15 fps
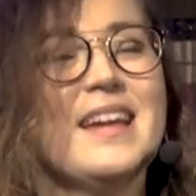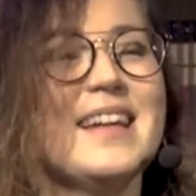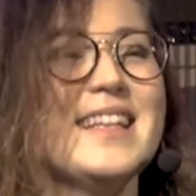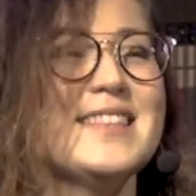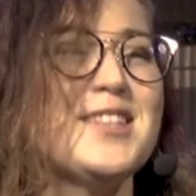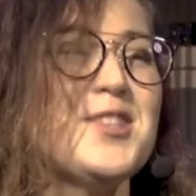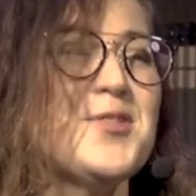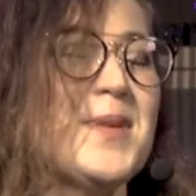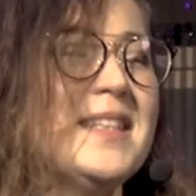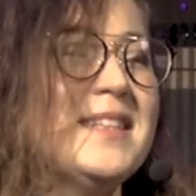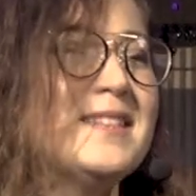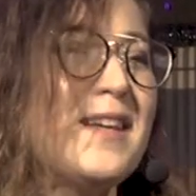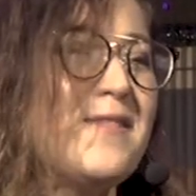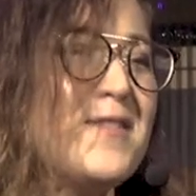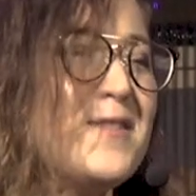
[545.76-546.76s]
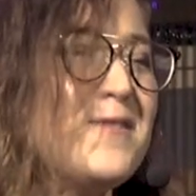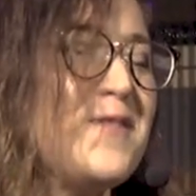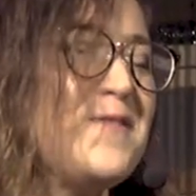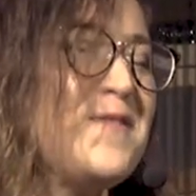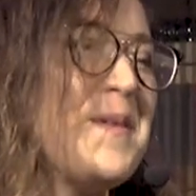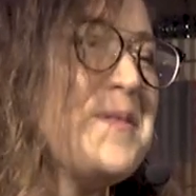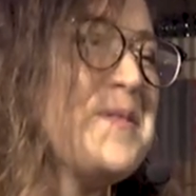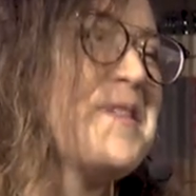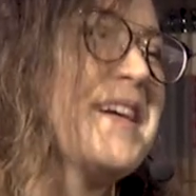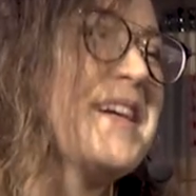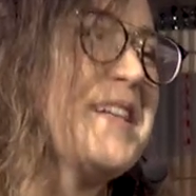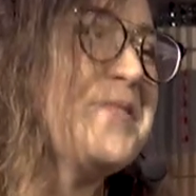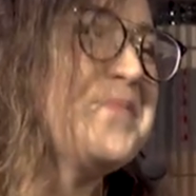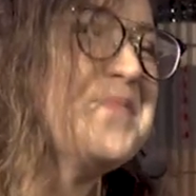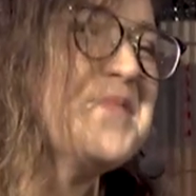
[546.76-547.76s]
It's the 27th of
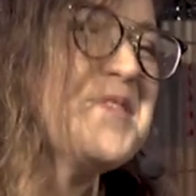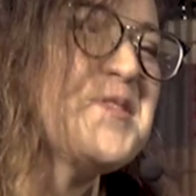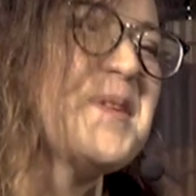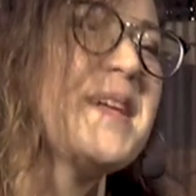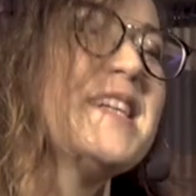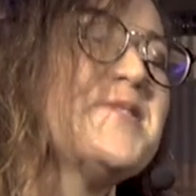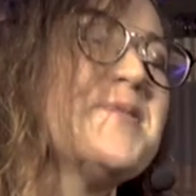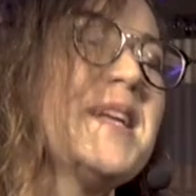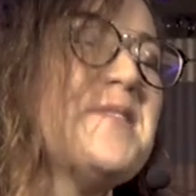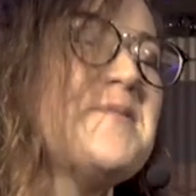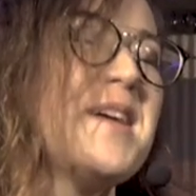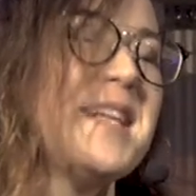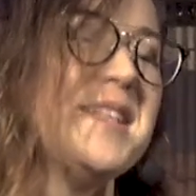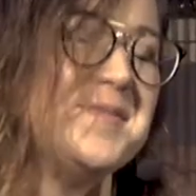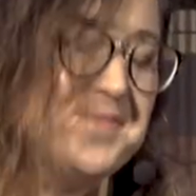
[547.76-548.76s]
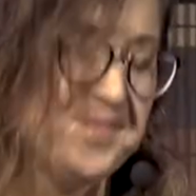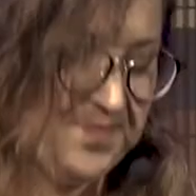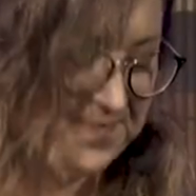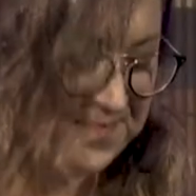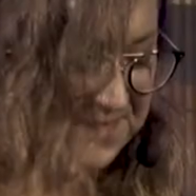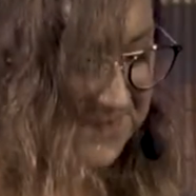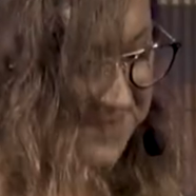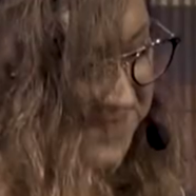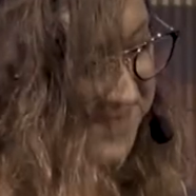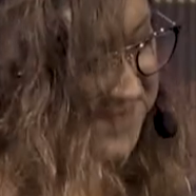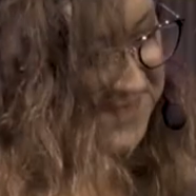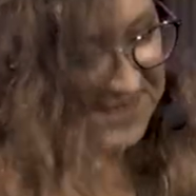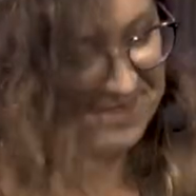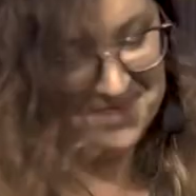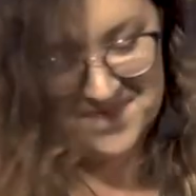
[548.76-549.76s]
February, 2021.
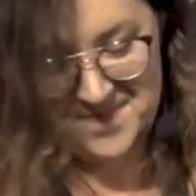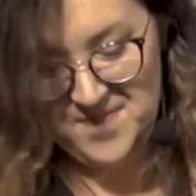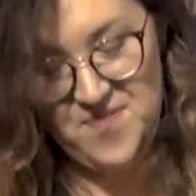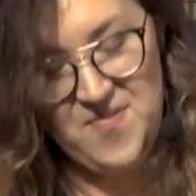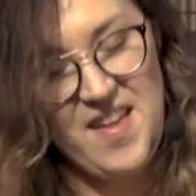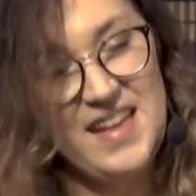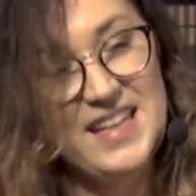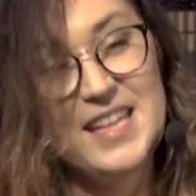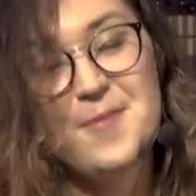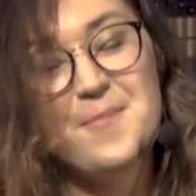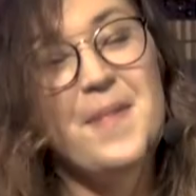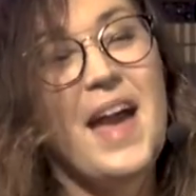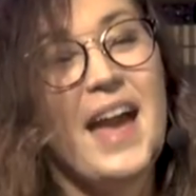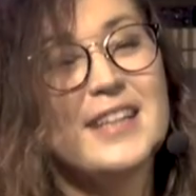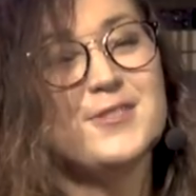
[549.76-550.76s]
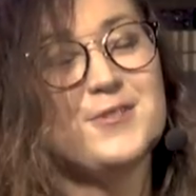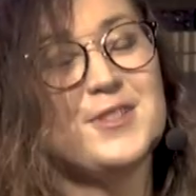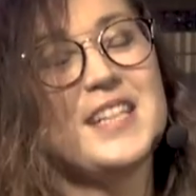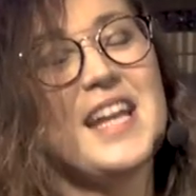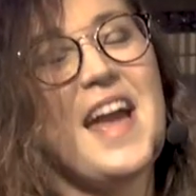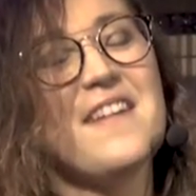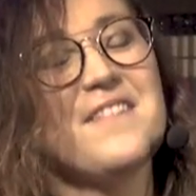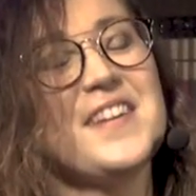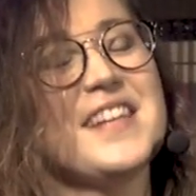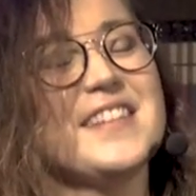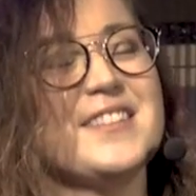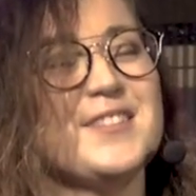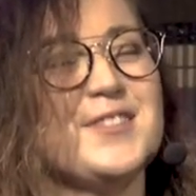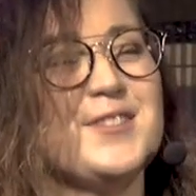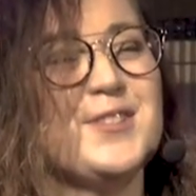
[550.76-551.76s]
And in the past 3.5
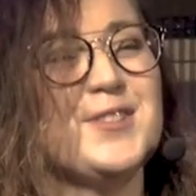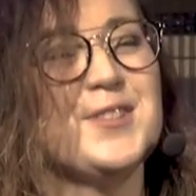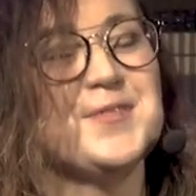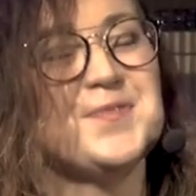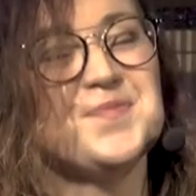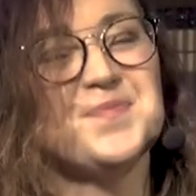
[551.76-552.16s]
years,